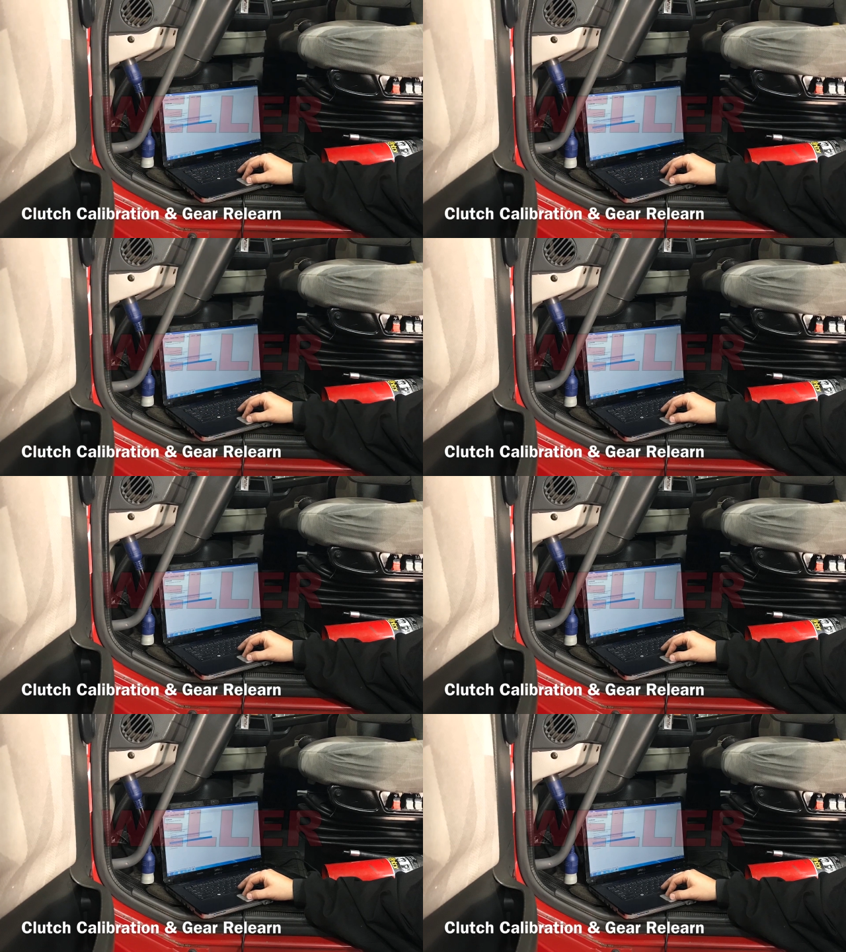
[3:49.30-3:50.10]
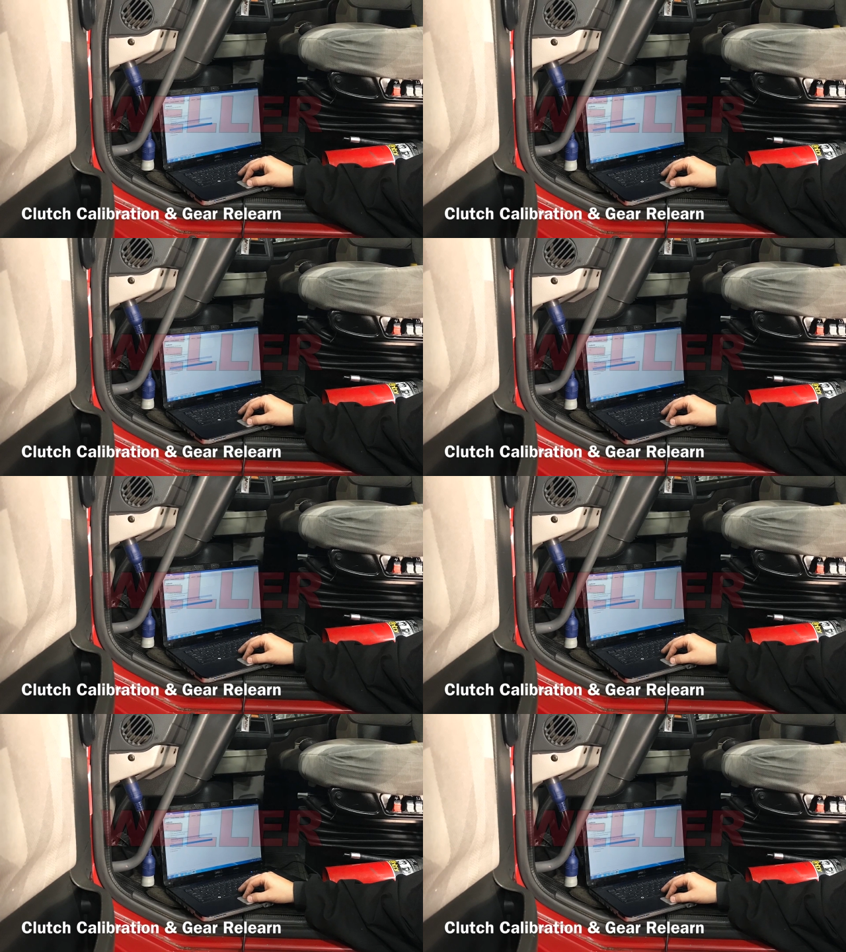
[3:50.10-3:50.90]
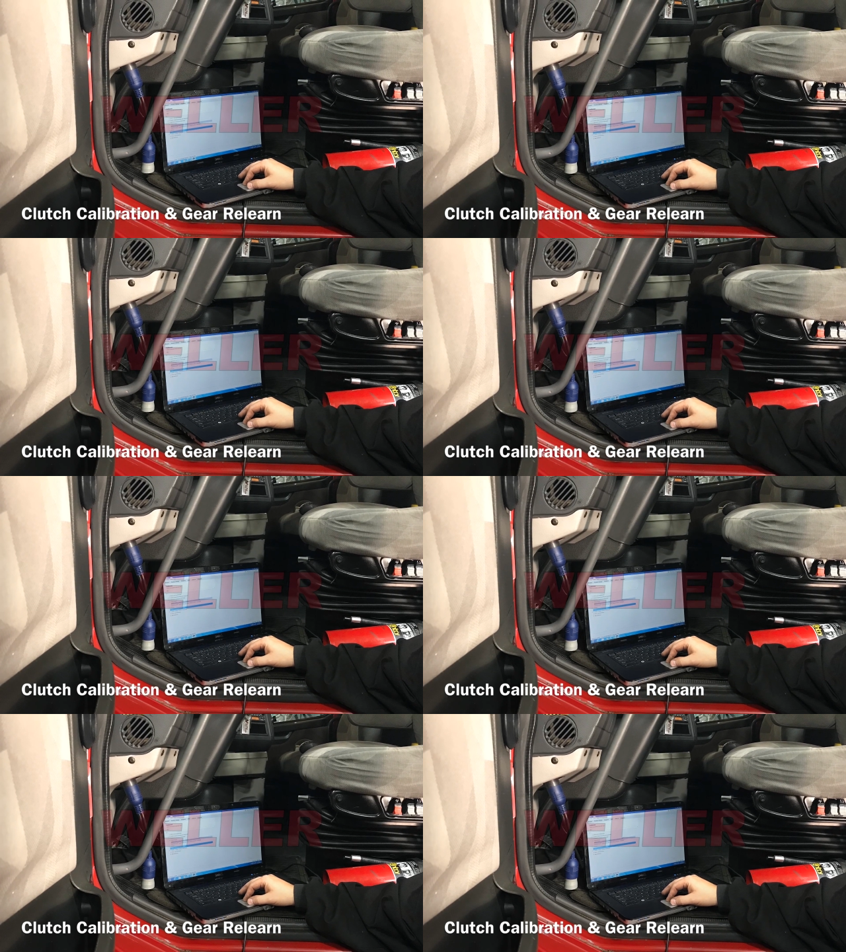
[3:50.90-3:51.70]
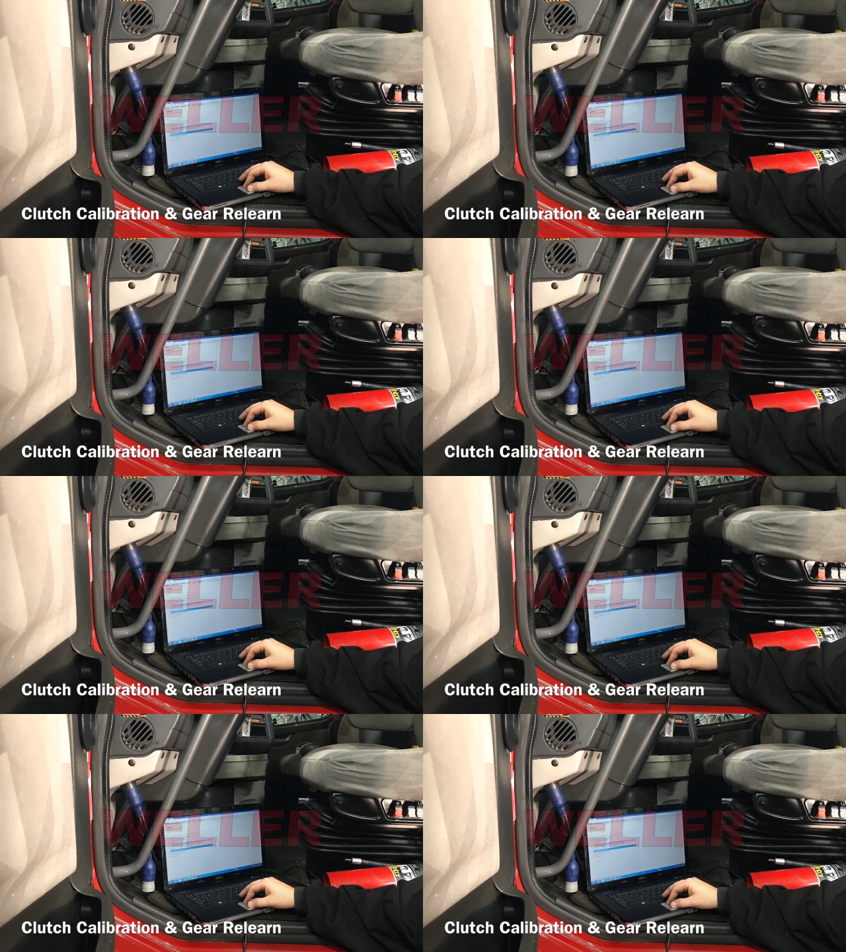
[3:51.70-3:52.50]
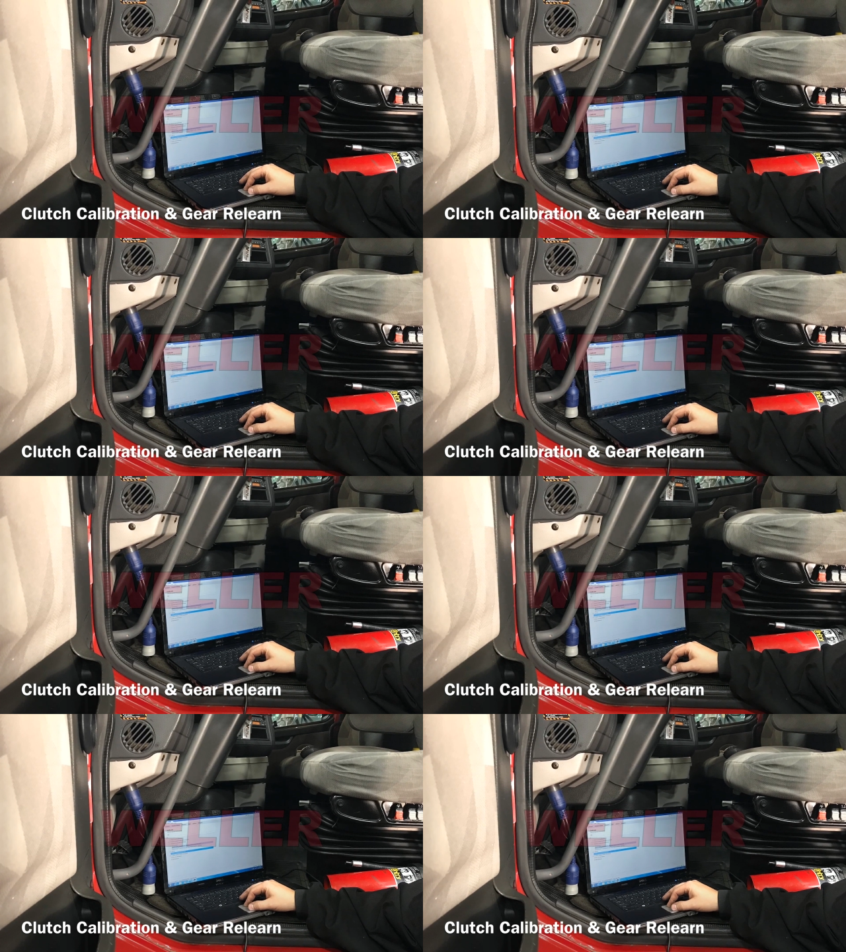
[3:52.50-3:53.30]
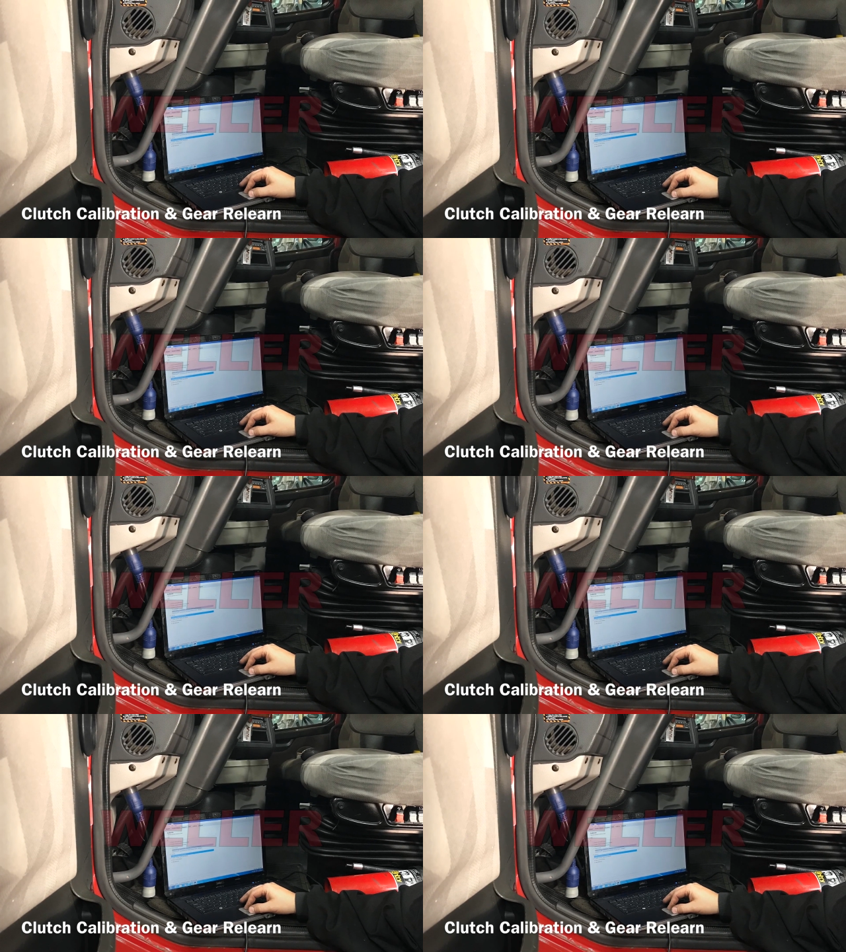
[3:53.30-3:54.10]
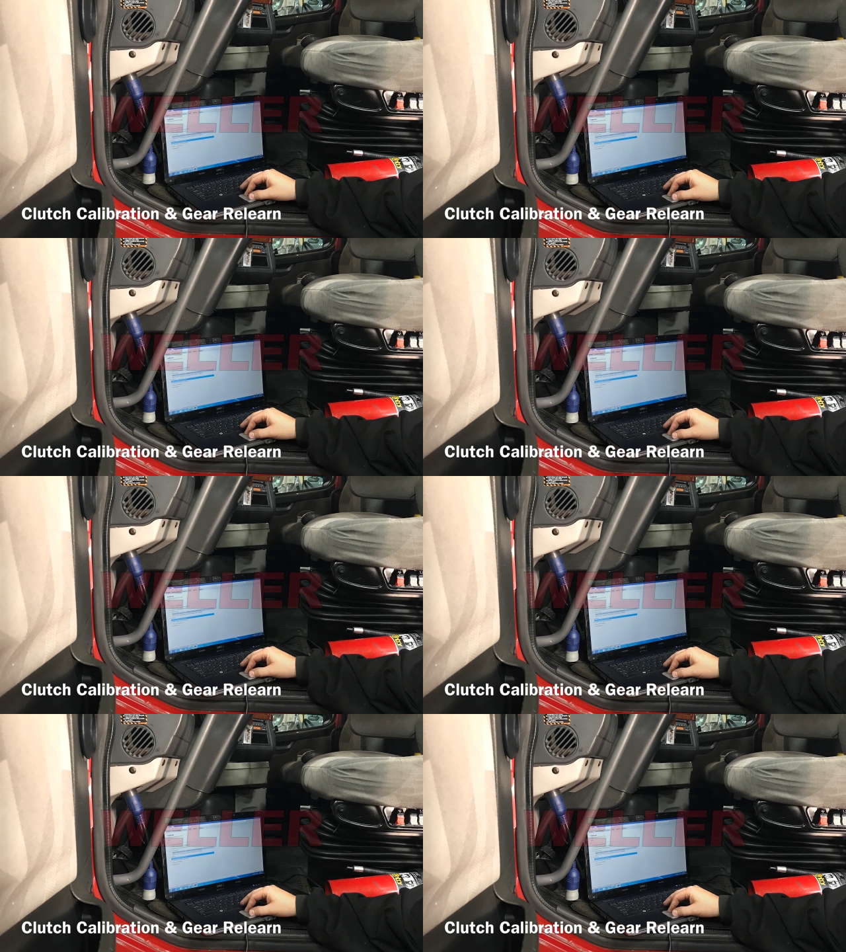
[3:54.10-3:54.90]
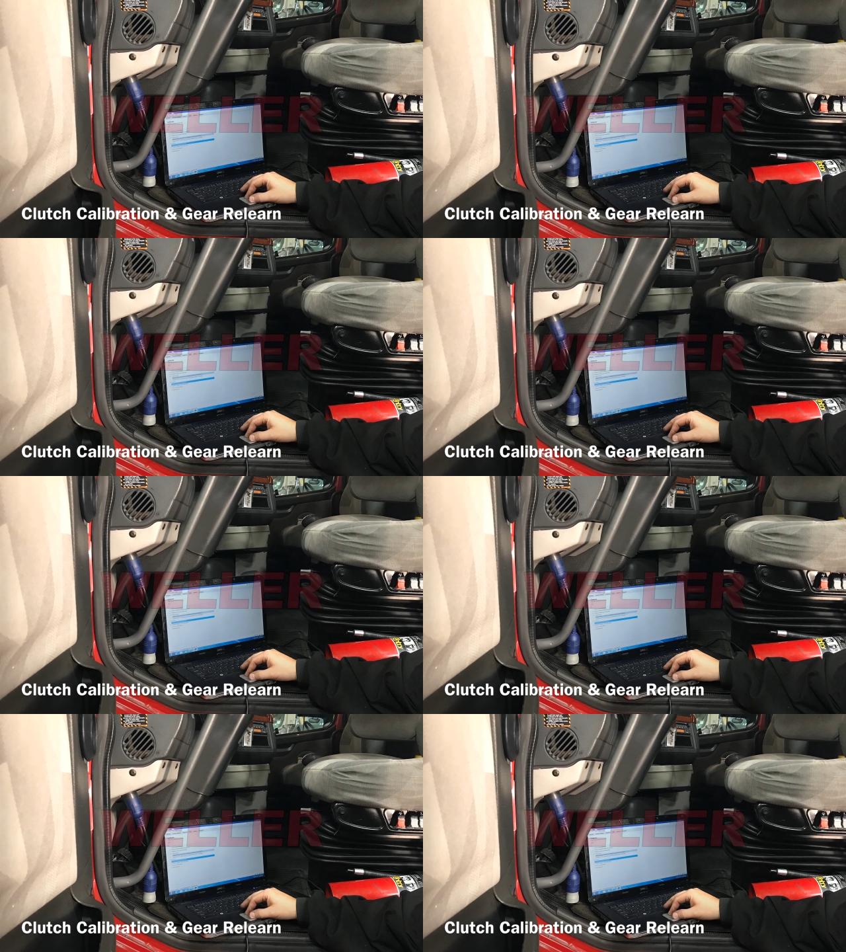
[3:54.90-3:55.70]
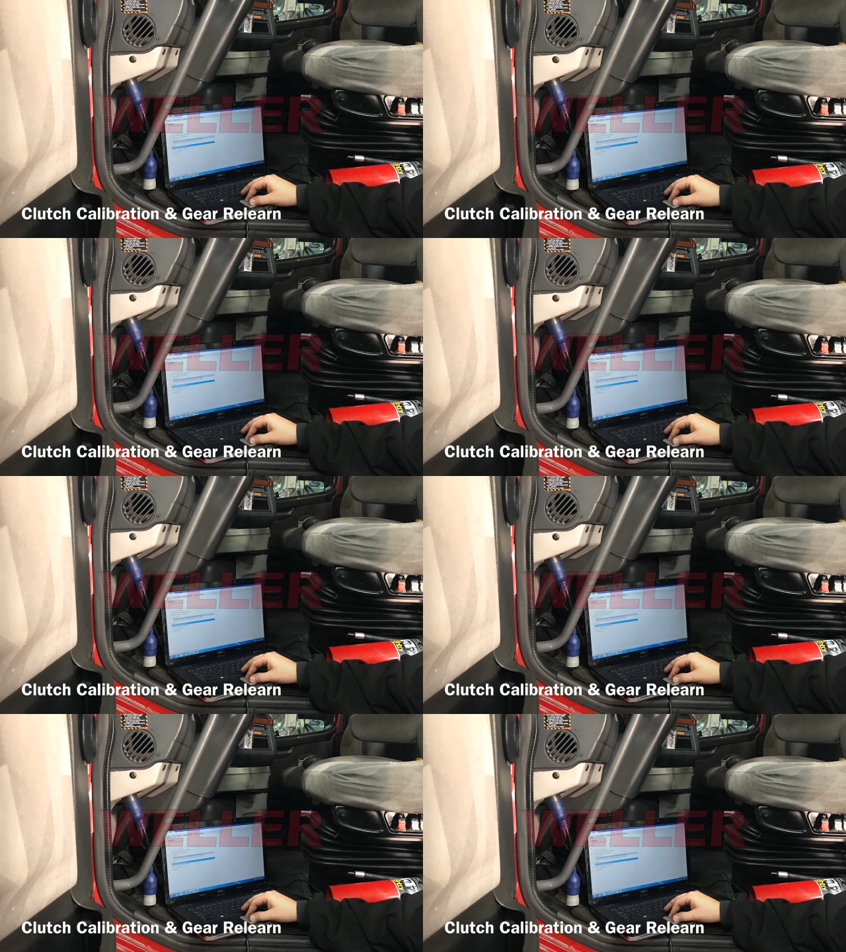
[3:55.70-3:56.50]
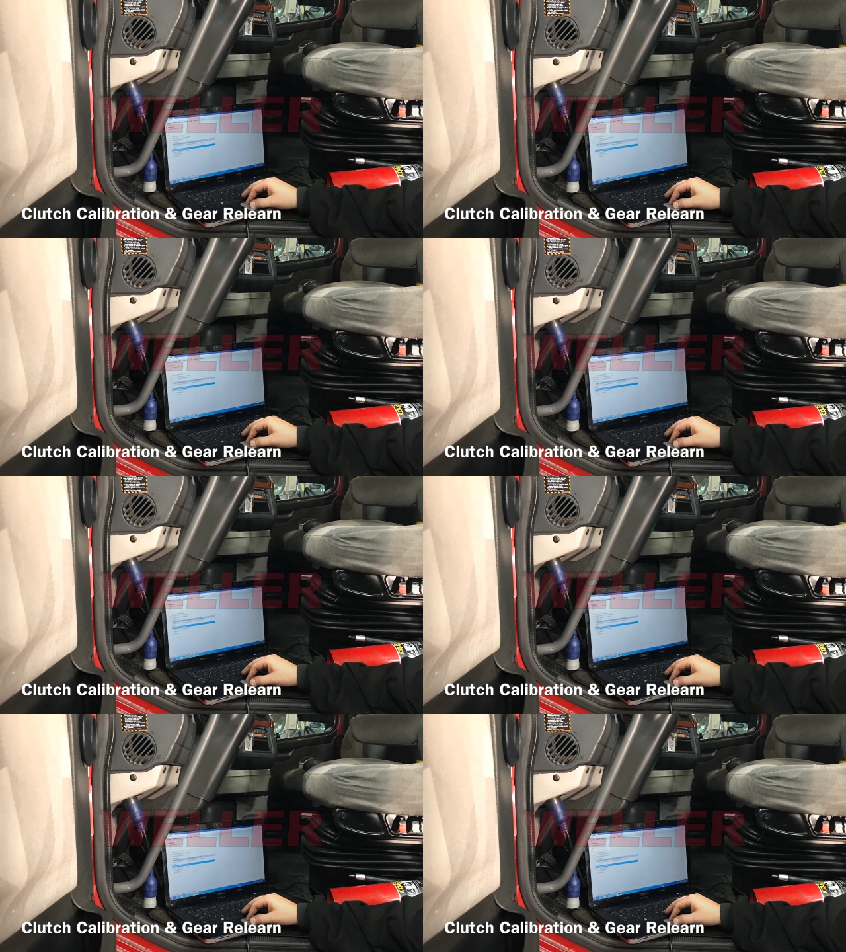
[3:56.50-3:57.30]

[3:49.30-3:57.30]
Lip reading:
No face is visible, so there are no lips to read.